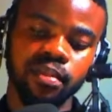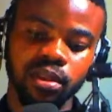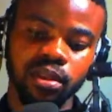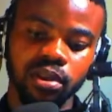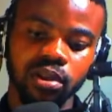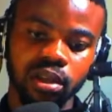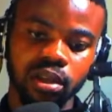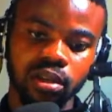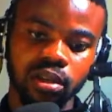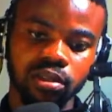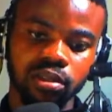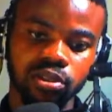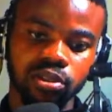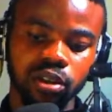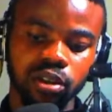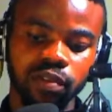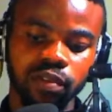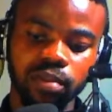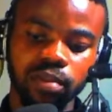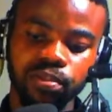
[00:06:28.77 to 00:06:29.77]
Okay, so
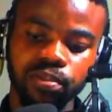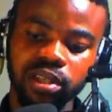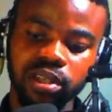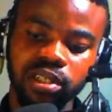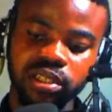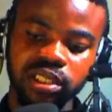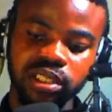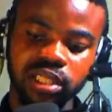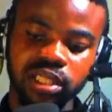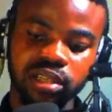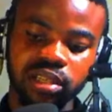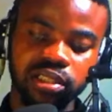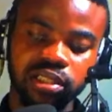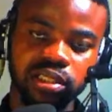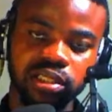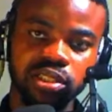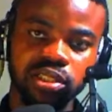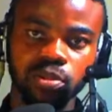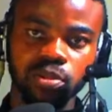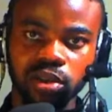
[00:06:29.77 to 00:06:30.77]
after playing this, he now
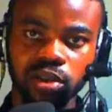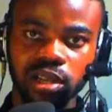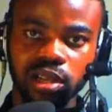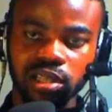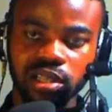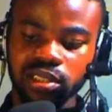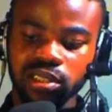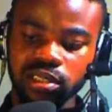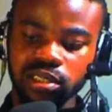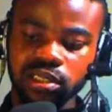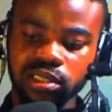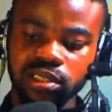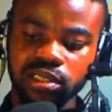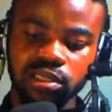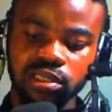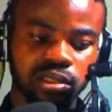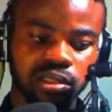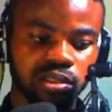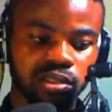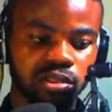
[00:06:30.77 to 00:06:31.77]
did some other things,
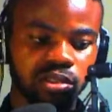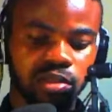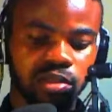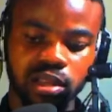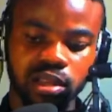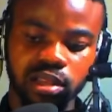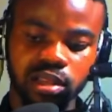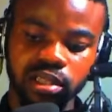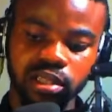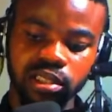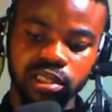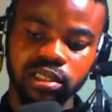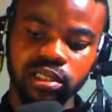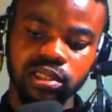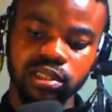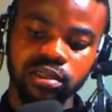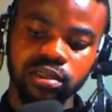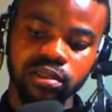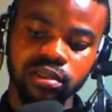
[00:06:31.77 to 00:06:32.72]
something like this.